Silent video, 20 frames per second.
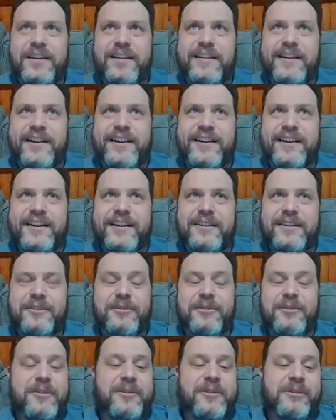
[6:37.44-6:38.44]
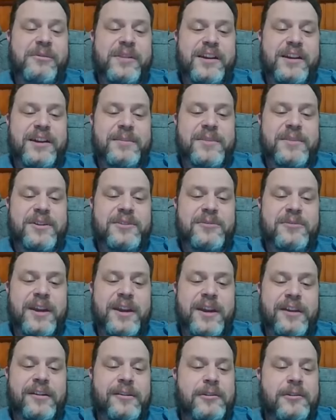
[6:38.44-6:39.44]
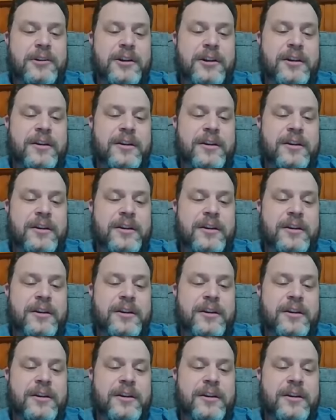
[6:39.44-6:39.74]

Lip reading: Grogu will become the new Mandalore.